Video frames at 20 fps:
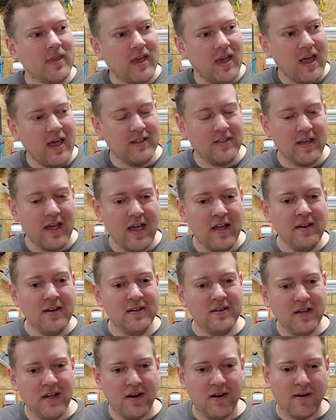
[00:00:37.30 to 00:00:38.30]
at the end of
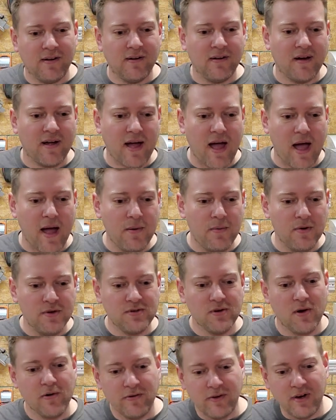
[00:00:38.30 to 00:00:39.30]
dinner, I was
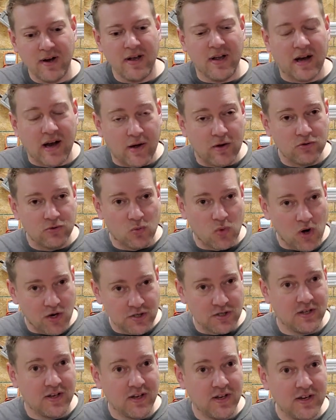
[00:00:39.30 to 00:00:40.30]
over and I was
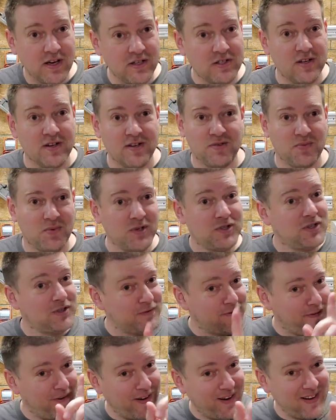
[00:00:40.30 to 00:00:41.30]
washing dishes, which is
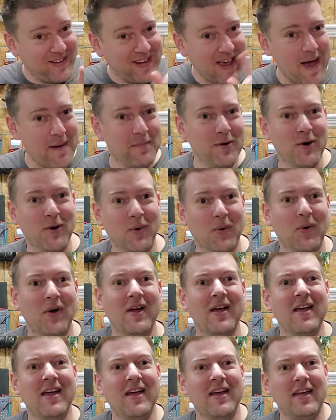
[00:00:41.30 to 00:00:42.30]
very taboo
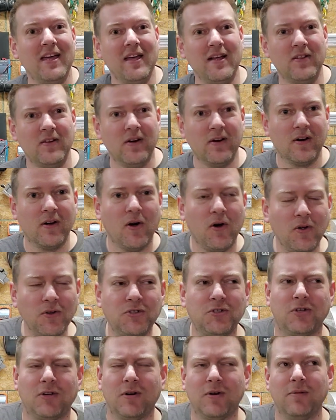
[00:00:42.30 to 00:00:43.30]
in their
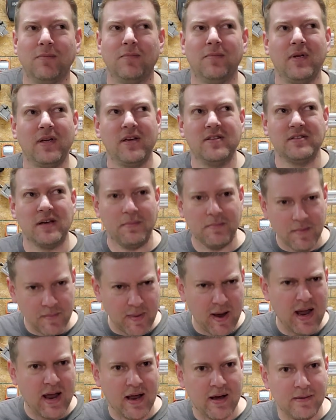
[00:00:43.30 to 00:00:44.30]
culture because I'm a
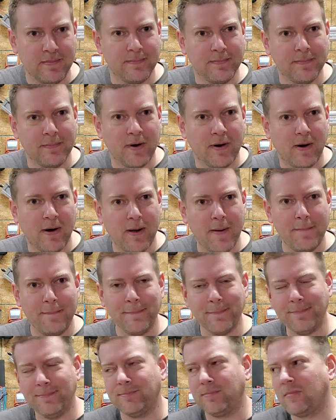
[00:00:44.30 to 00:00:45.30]
man, all right?
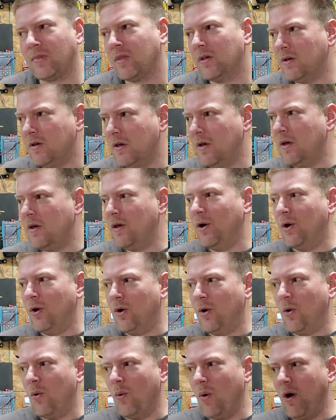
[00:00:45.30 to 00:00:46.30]

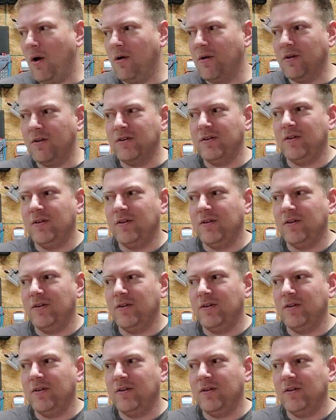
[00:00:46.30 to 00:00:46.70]
Well,